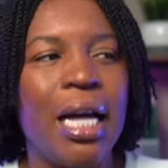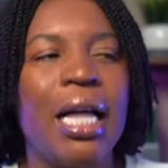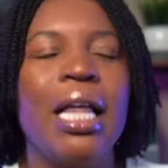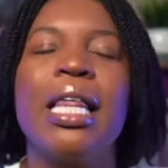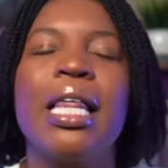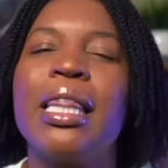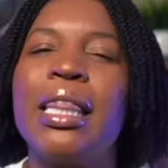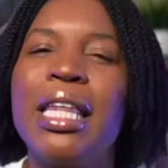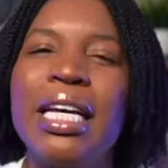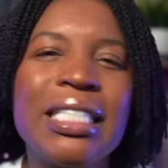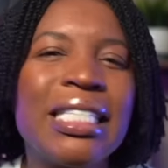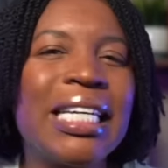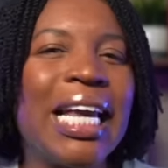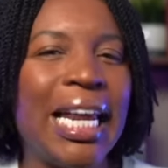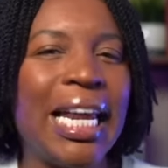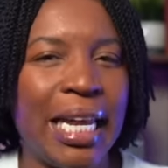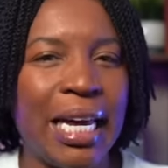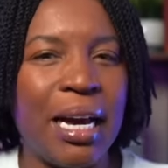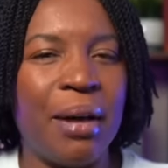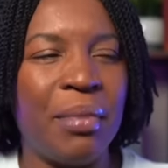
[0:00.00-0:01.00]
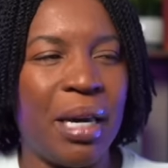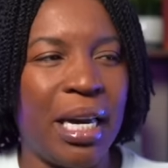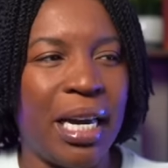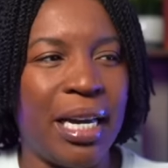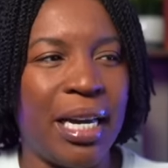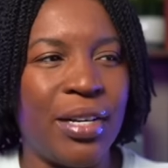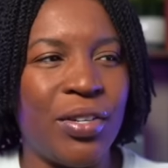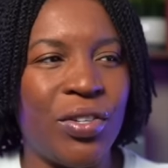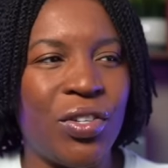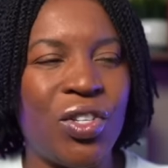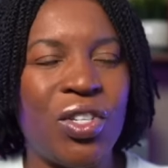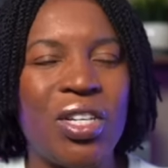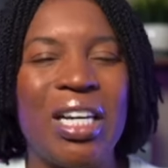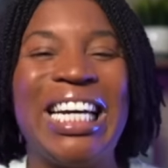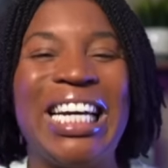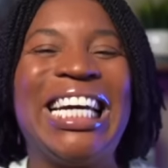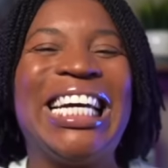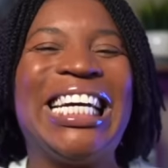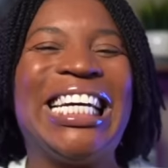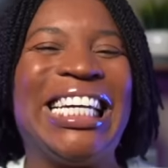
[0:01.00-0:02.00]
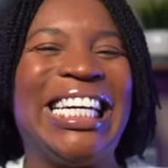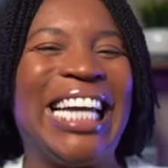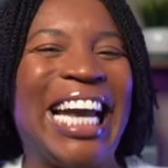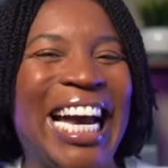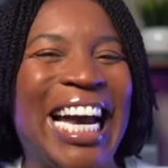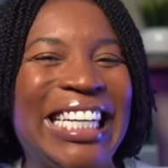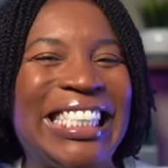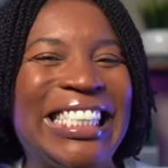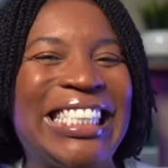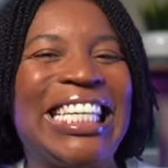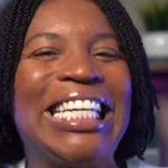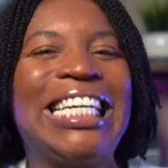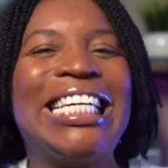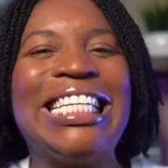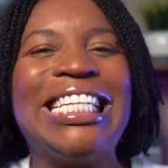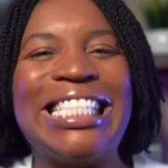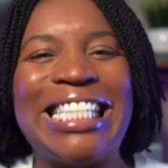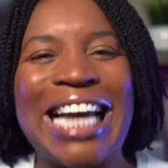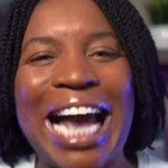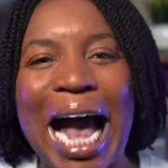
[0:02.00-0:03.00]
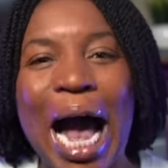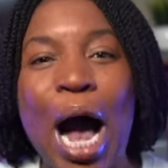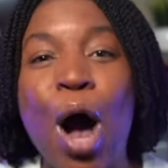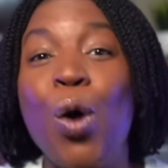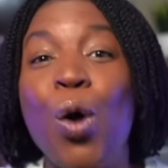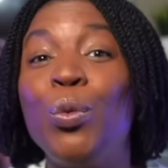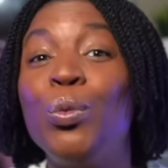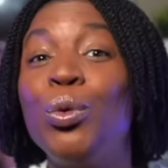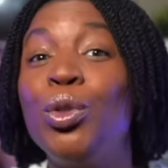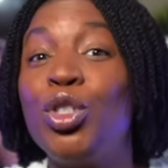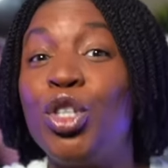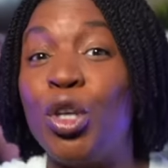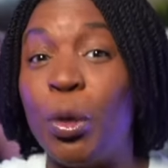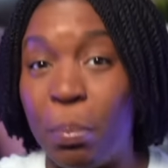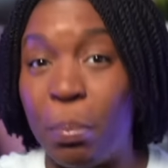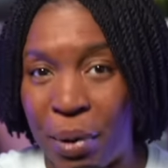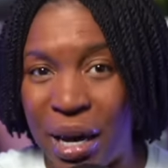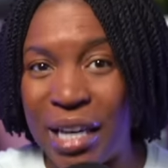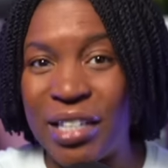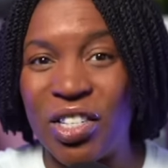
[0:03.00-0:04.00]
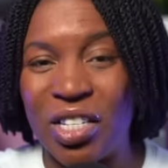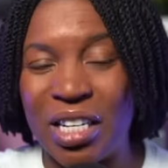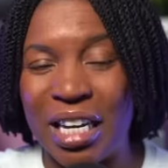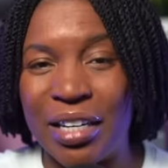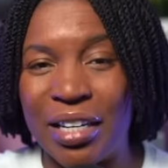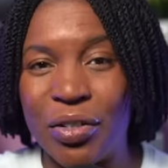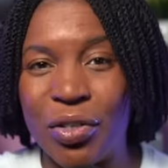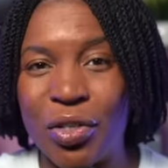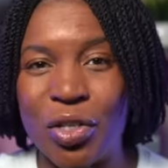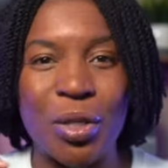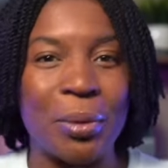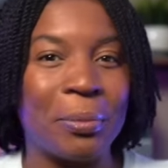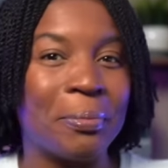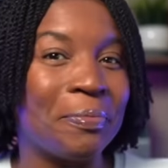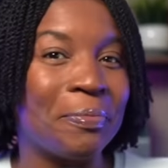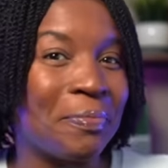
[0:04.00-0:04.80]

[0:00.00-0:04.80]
This idiom is get down to business.